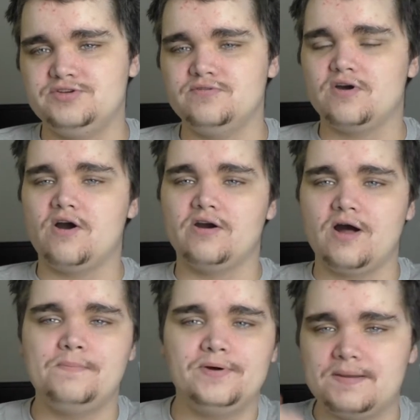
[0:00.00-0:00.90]
new card.
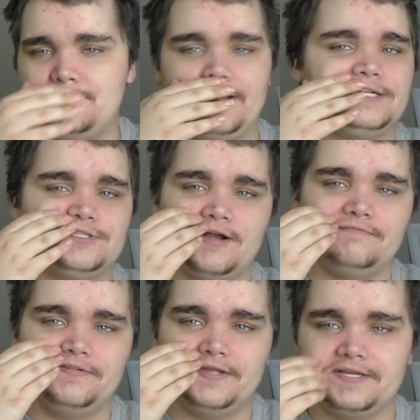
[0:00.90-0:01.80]
I'll put a picture
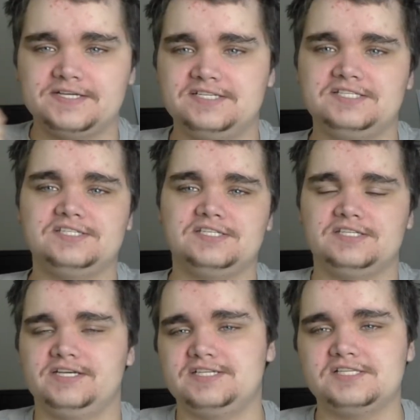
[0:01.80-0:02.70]
of it because
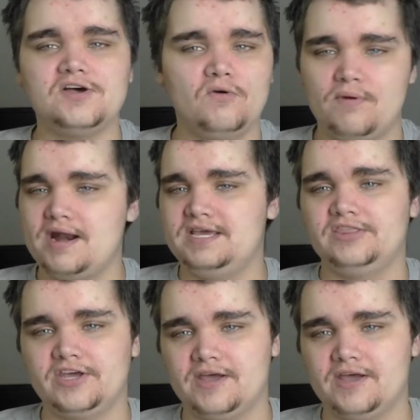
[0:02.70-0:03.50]
it's already in the